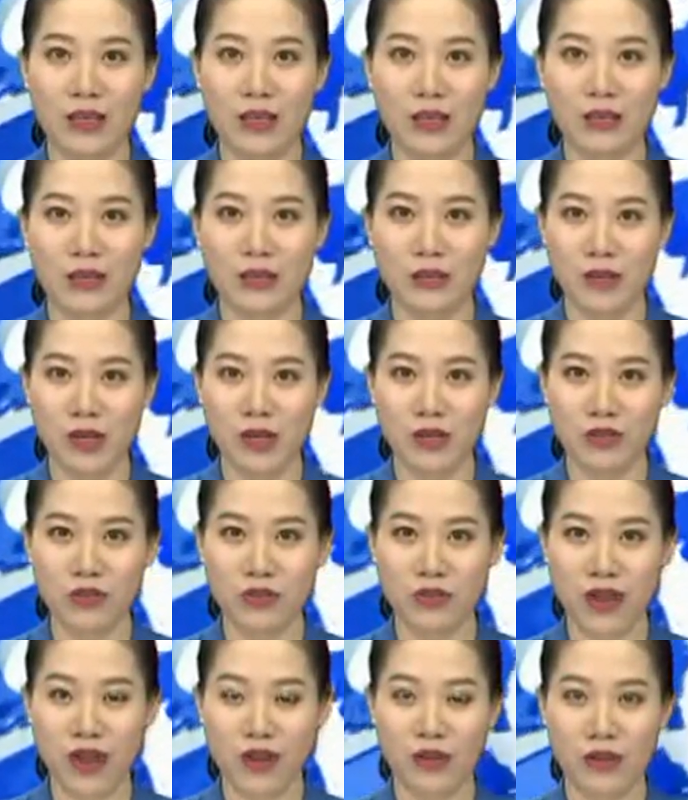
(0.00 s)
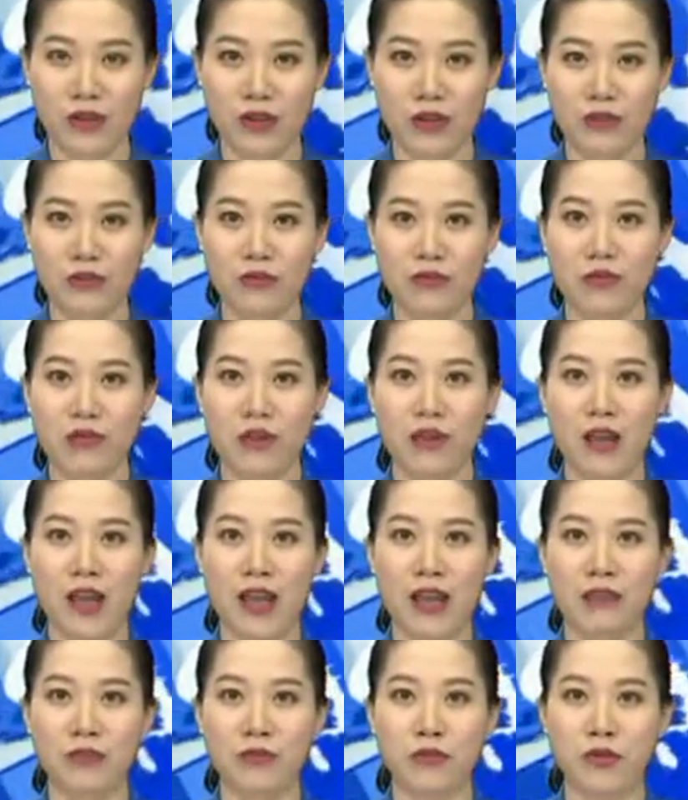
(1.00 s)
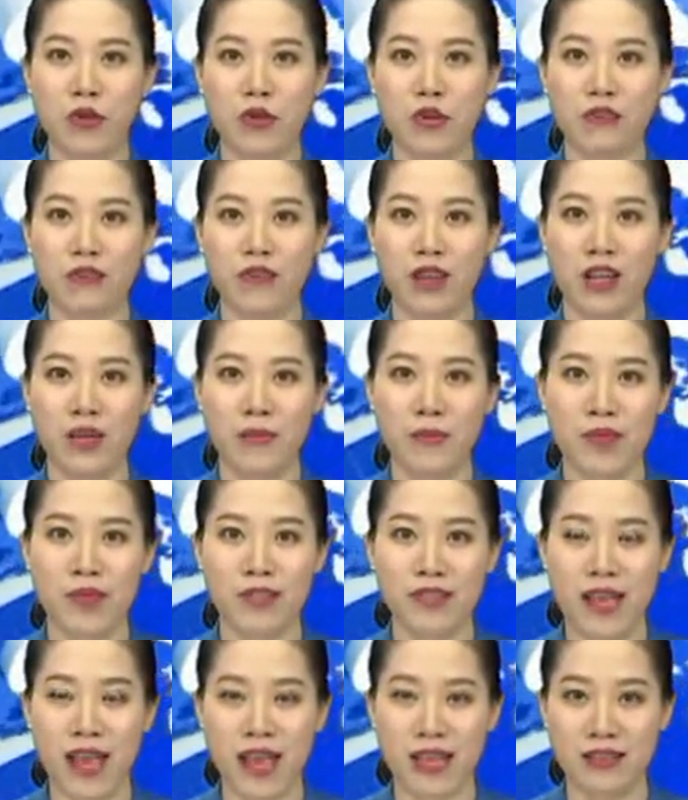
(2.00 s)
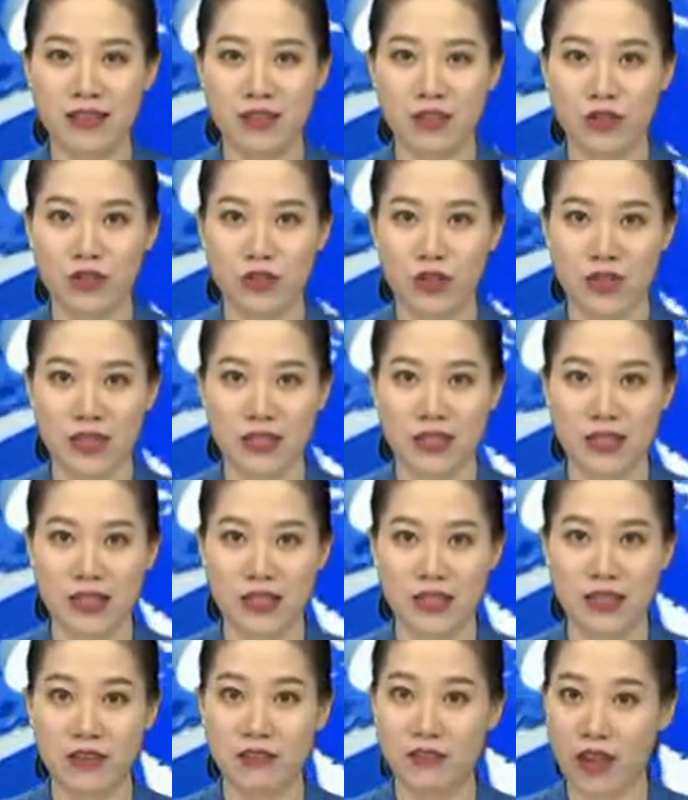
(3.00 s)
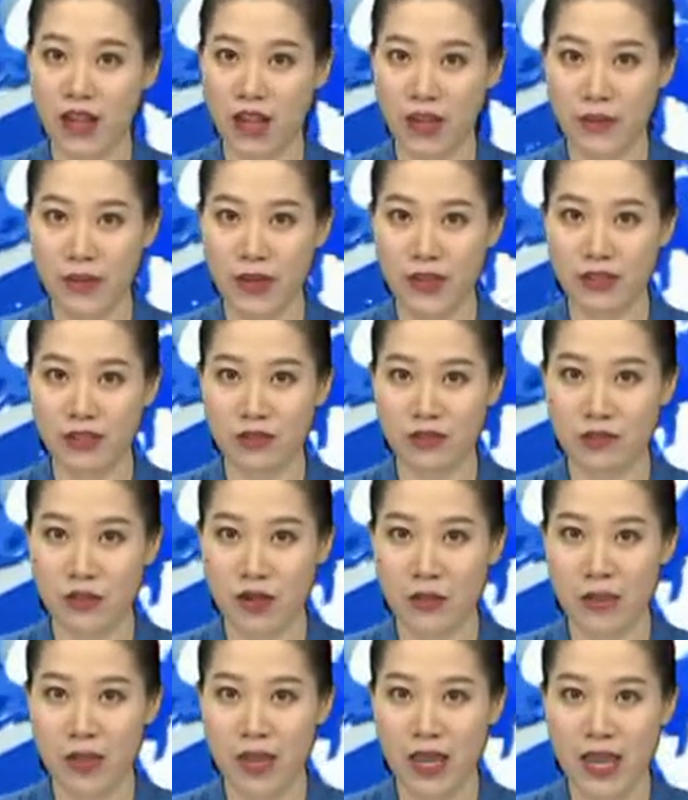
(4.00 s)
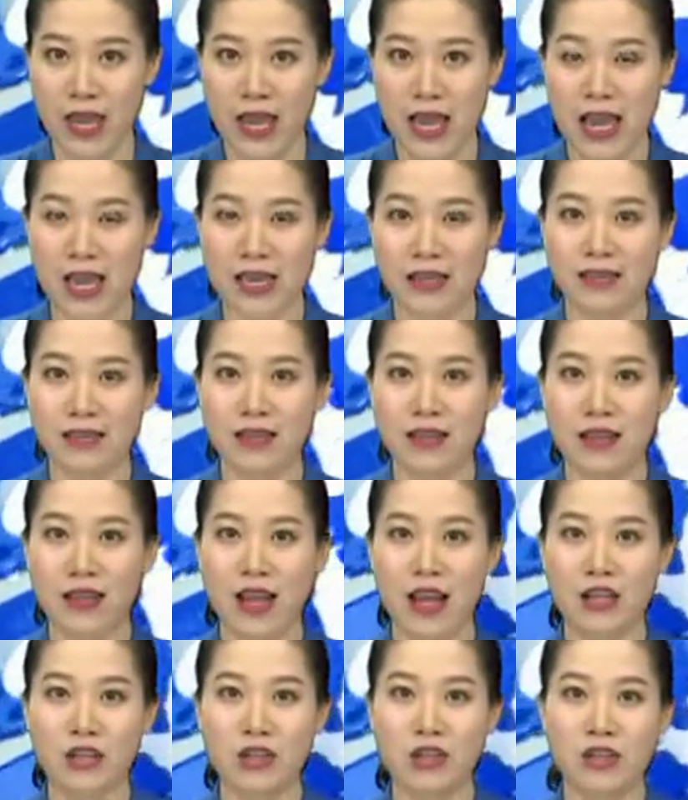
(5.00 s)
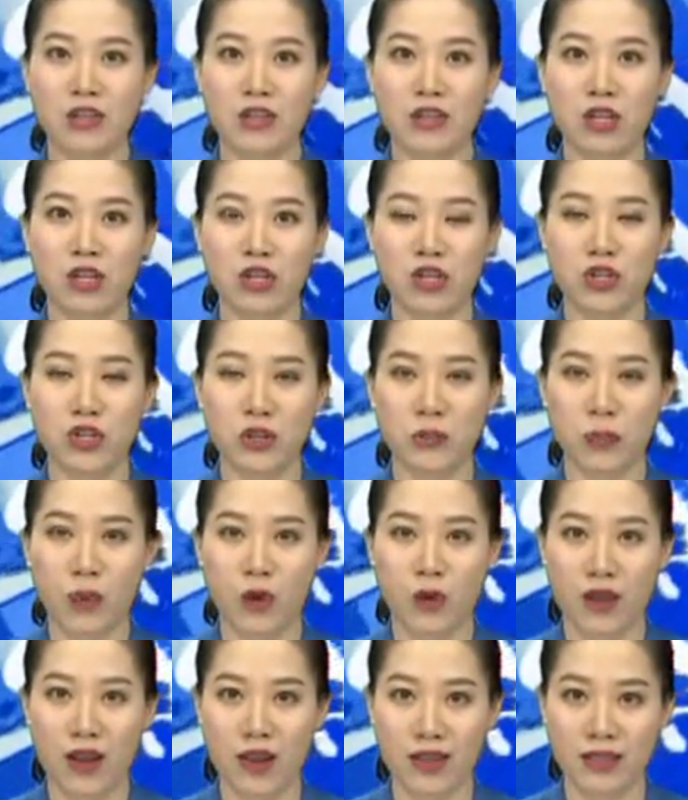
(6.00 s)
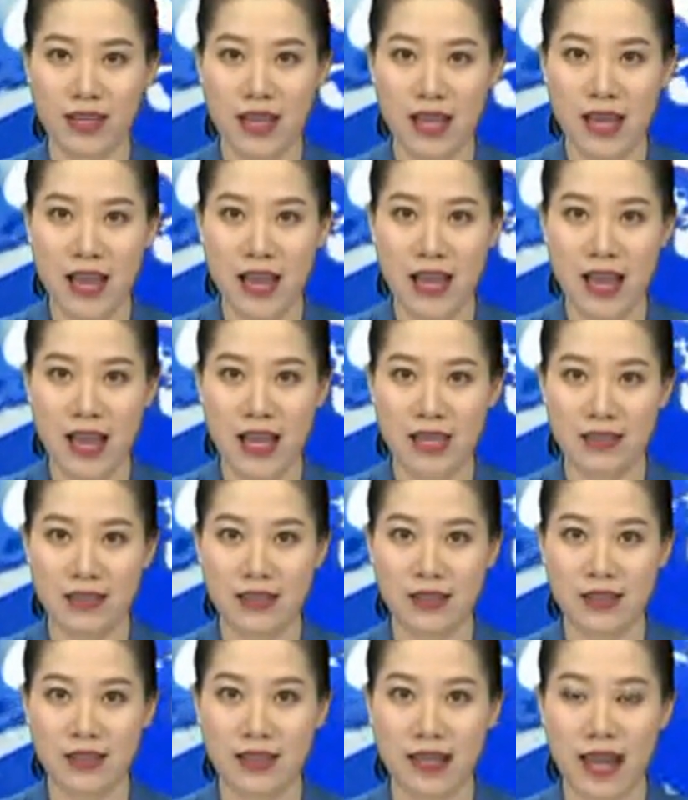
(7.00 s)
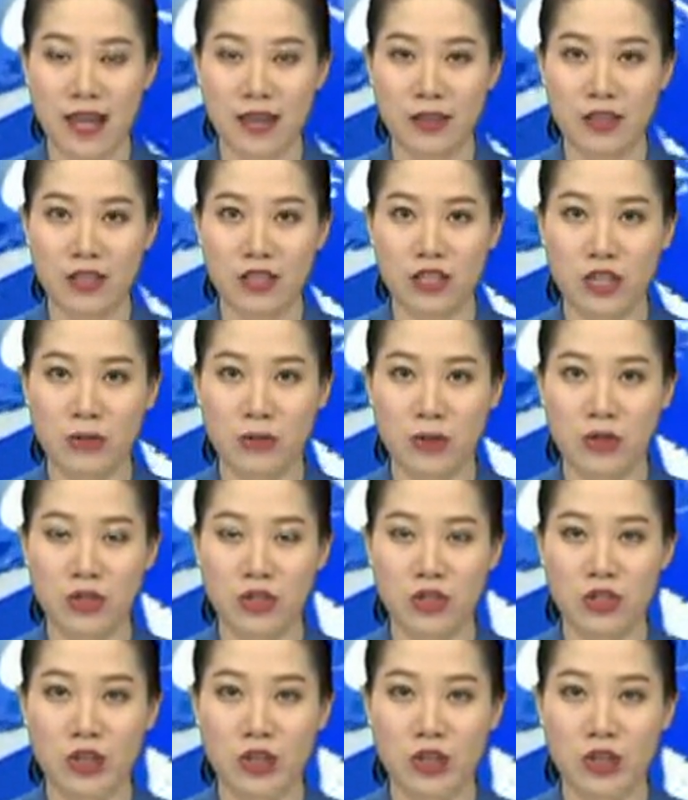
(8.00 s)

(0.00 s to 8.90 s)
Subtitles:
The Ministry of Agriculture and Rural Development has suggested developing shrimp as a national strategic product, as it can contribute to